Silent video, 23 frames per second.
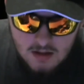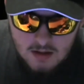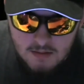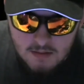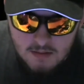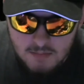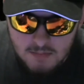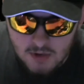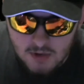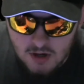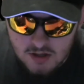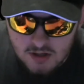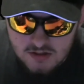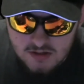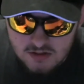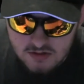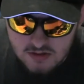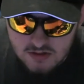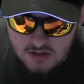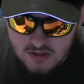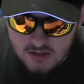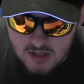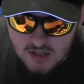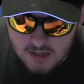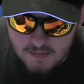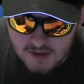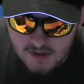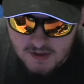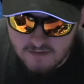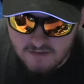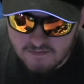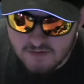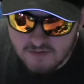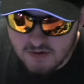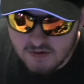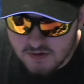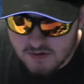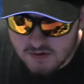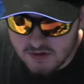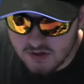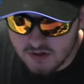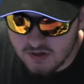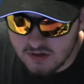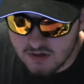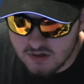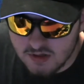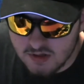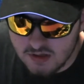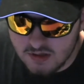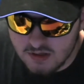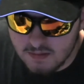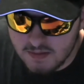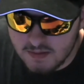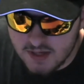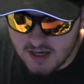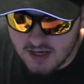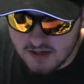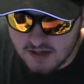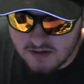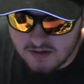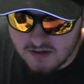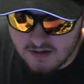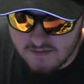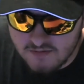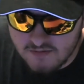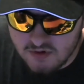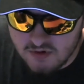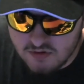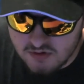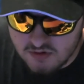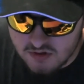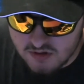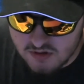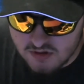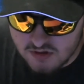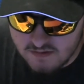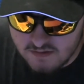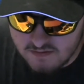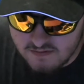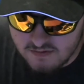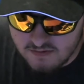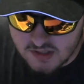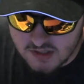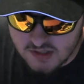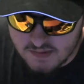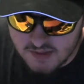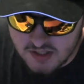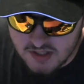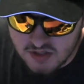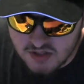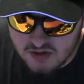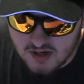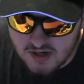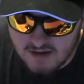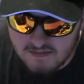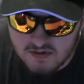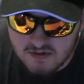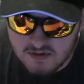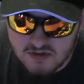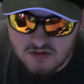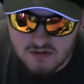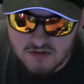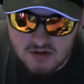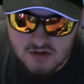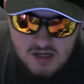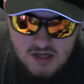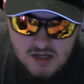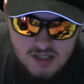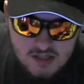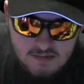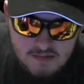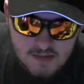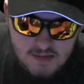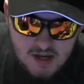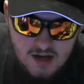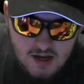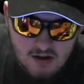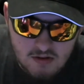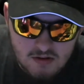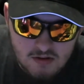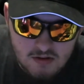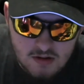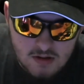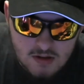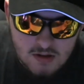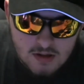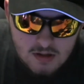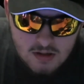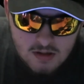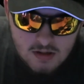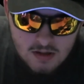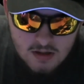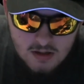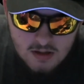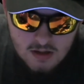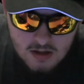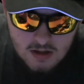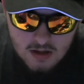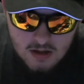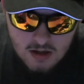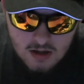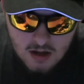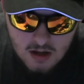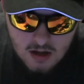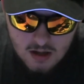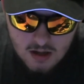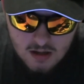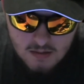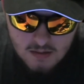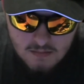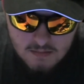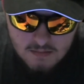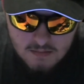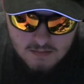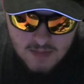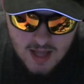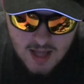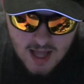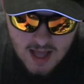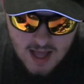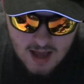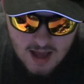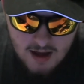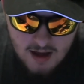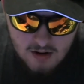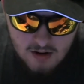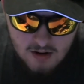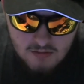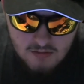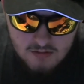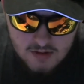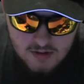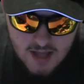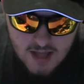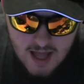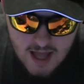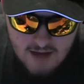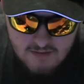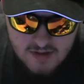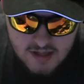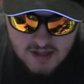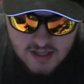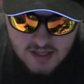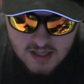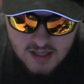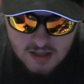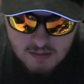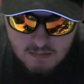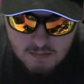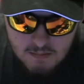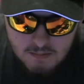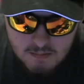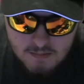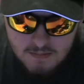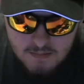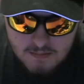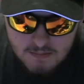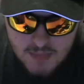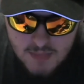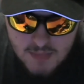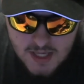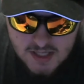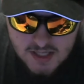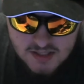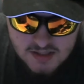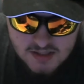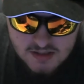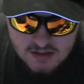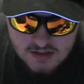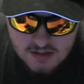But also is going to talk about the future, the potential of the future for space travel. So it talks about how having a base